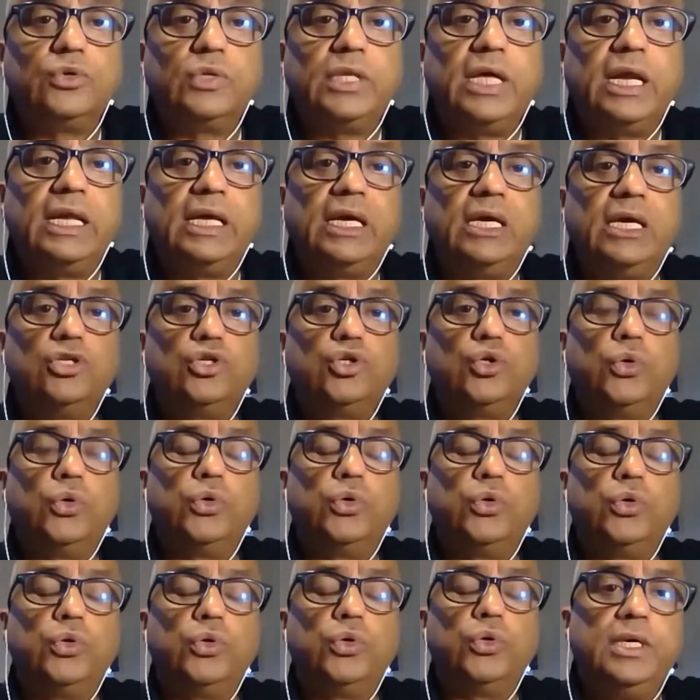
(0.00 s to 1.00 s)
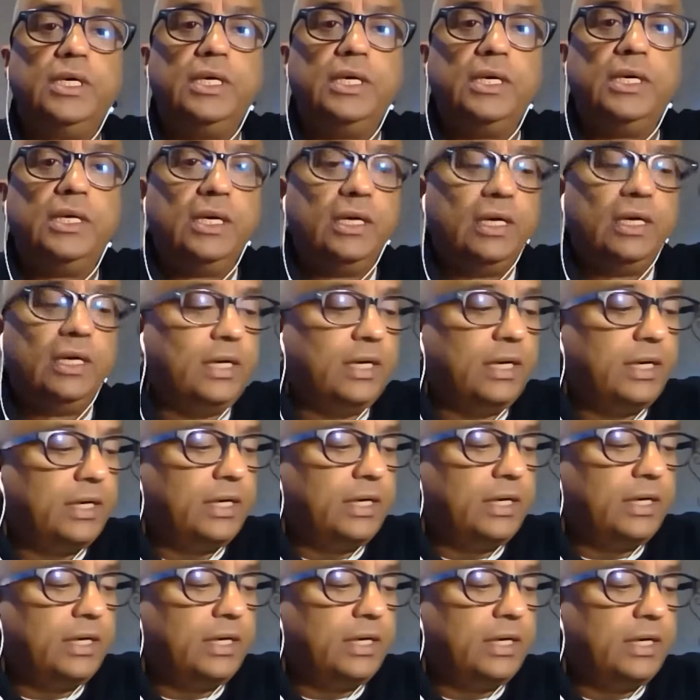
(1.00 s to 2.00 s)
so that again shows,
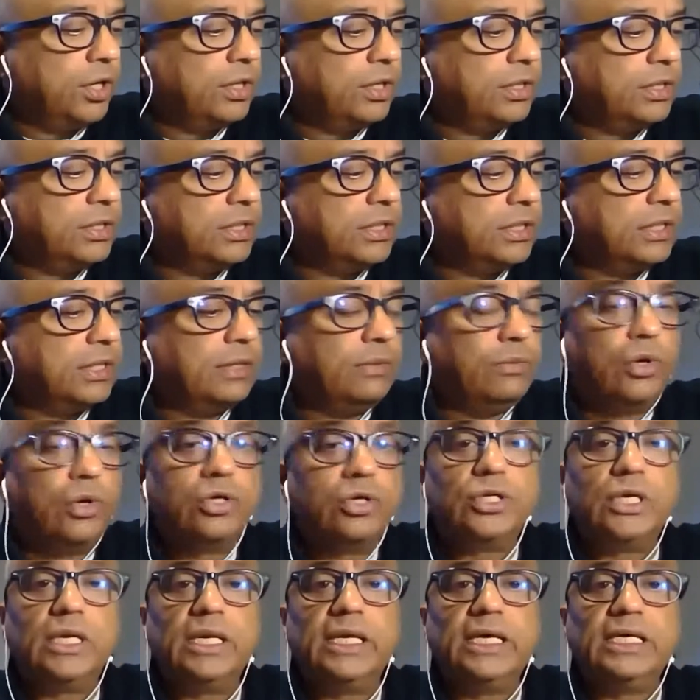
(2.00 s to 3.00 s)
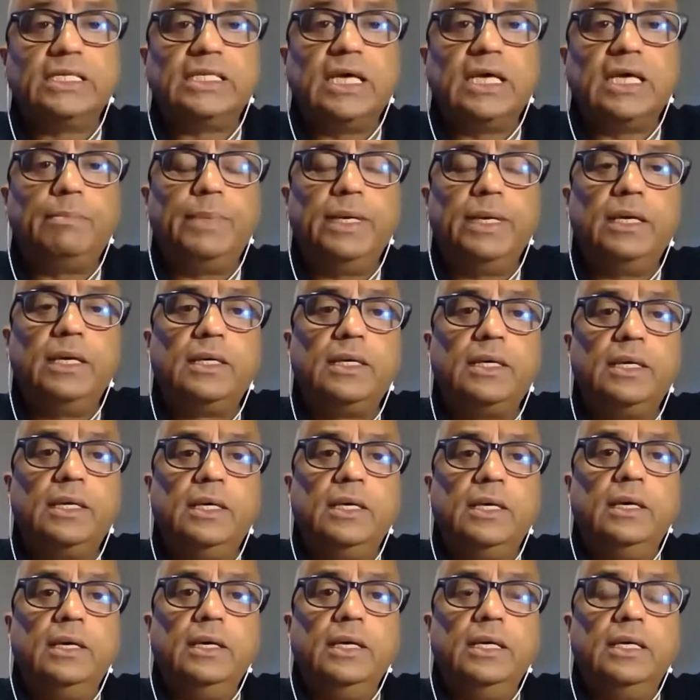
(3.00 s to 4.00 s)
you know, what what really has happened
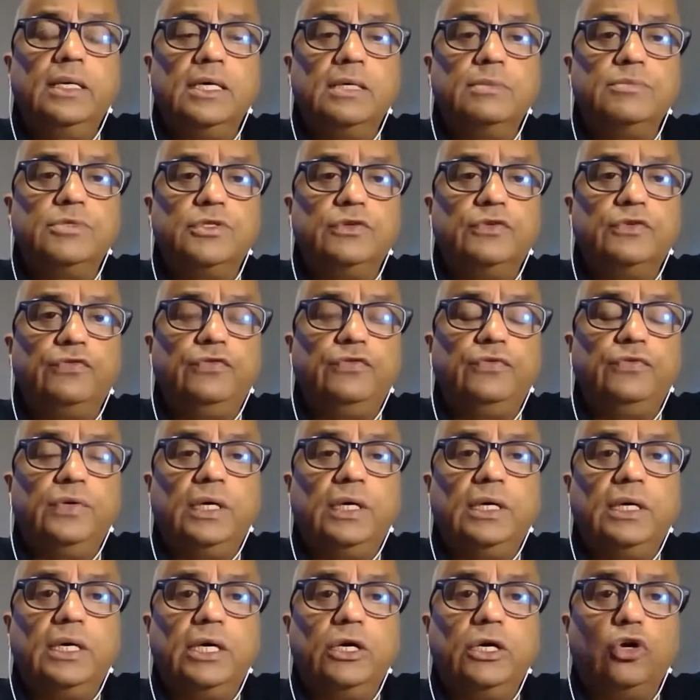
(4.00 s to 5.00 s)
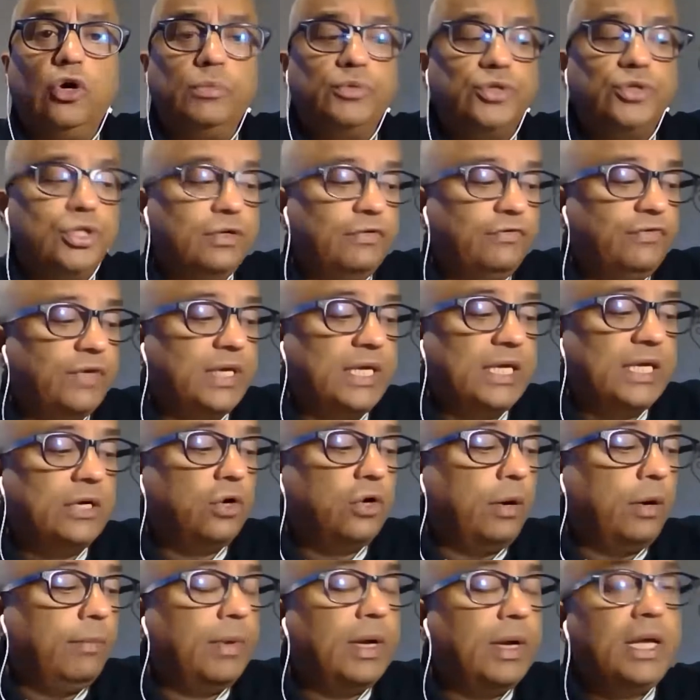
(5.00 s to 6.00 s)
in terms of adoption of
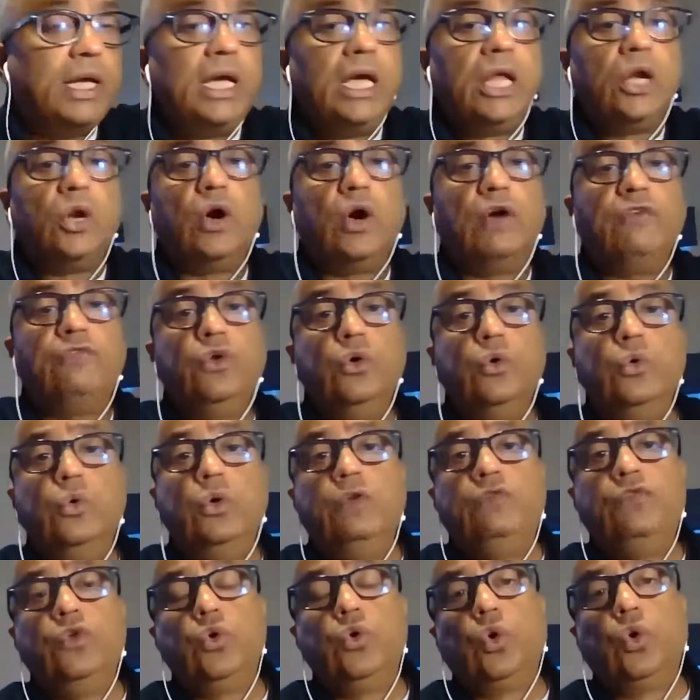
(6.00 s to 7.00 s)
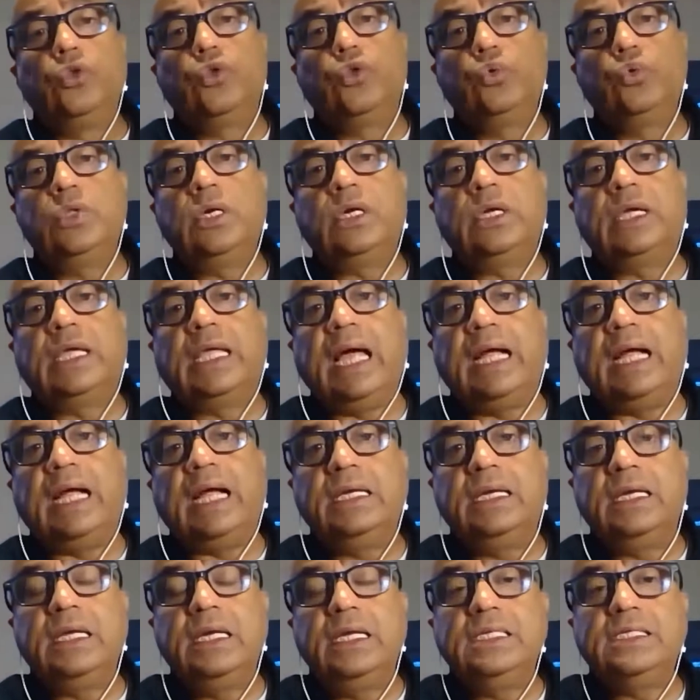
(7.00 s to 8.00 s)
e-com. Now, if you if you go through the
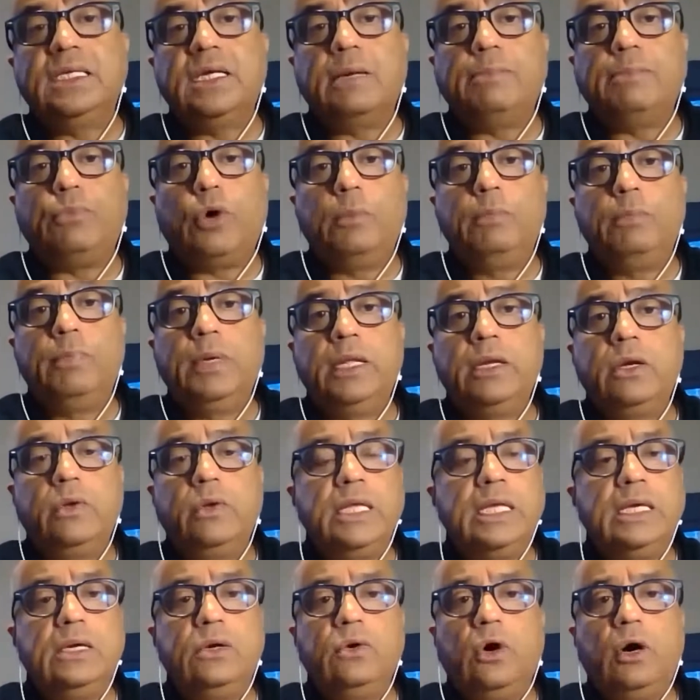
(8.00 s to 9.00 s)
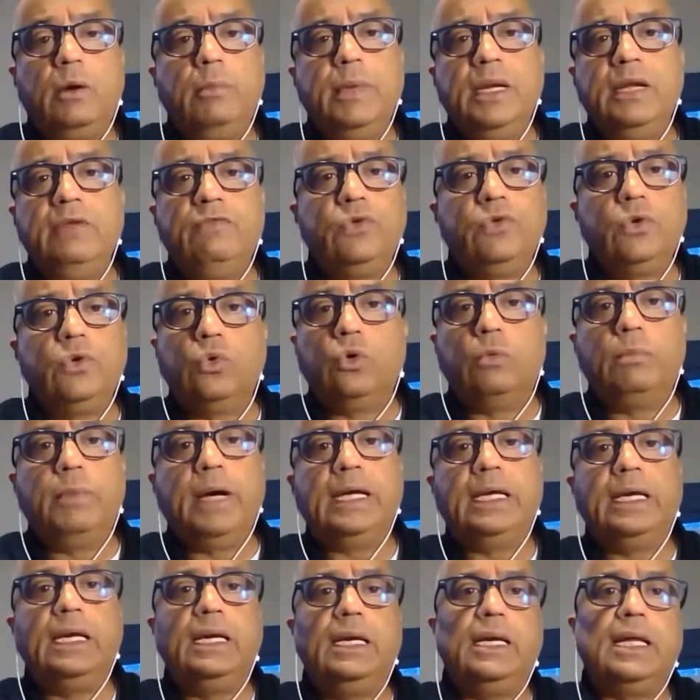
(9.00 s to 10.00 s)
categories that are popular on e-com, and if you go
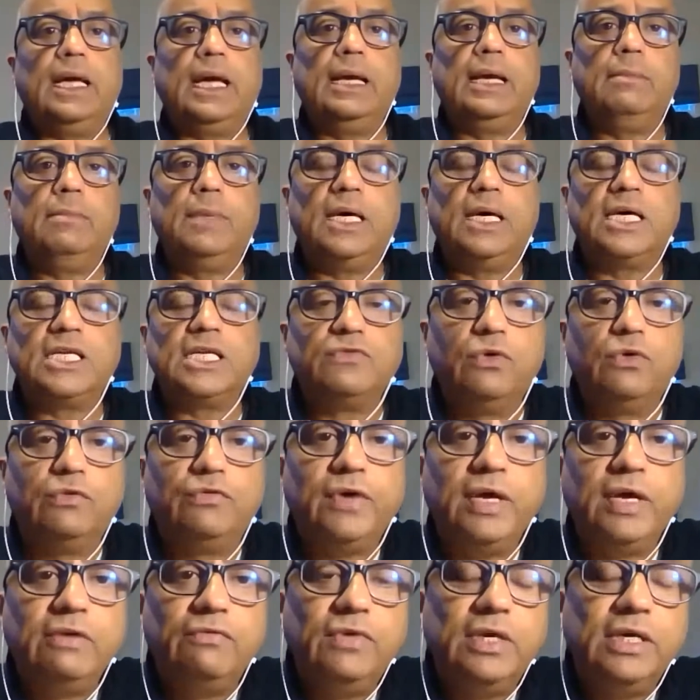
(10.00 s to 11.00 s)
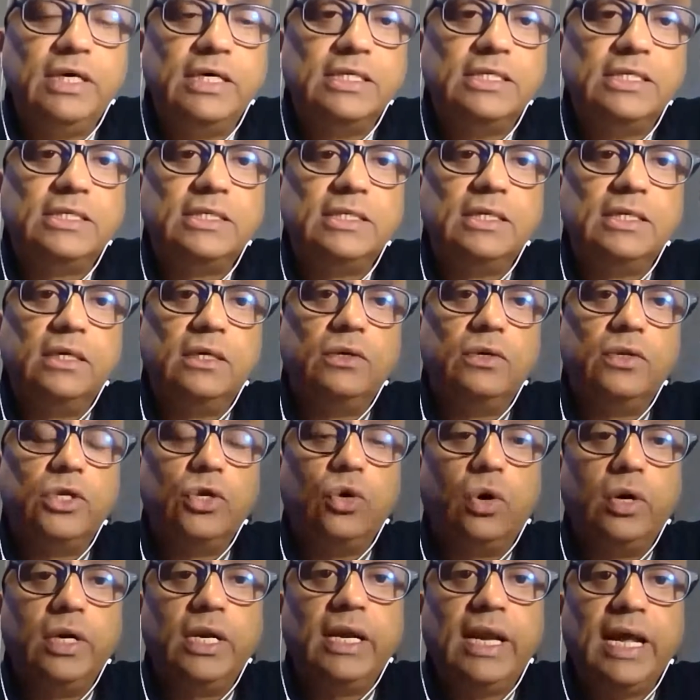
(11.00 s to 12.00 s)
back in time, last four five years, you know,
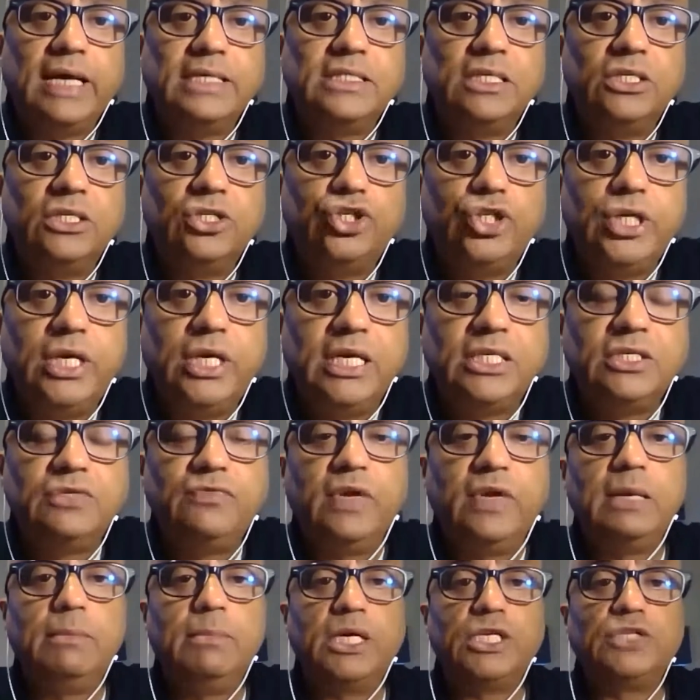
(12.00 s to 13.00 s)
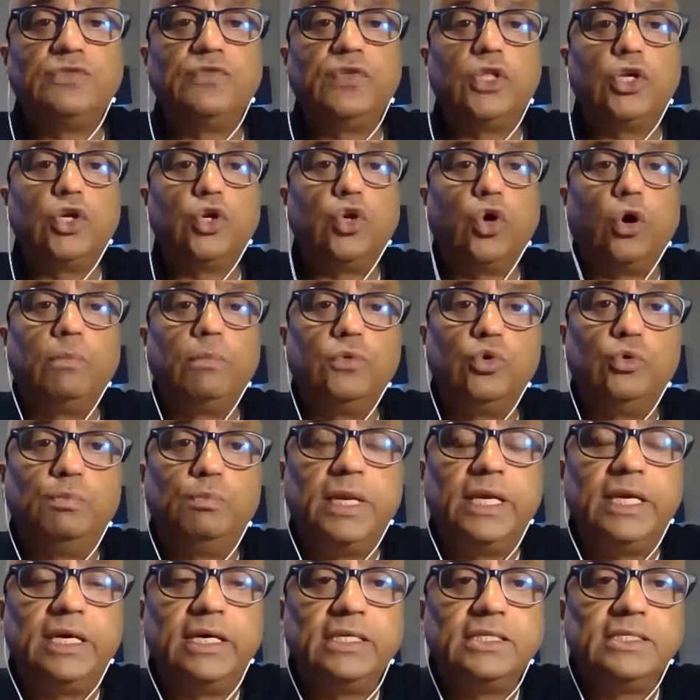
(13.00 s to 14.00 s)
the order hasn't changed very much for the top two
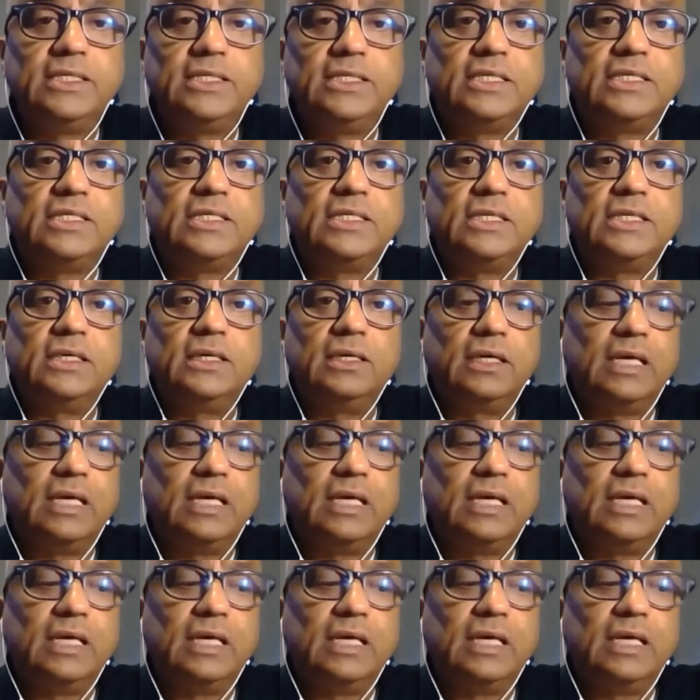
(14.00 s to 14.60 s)
players. It's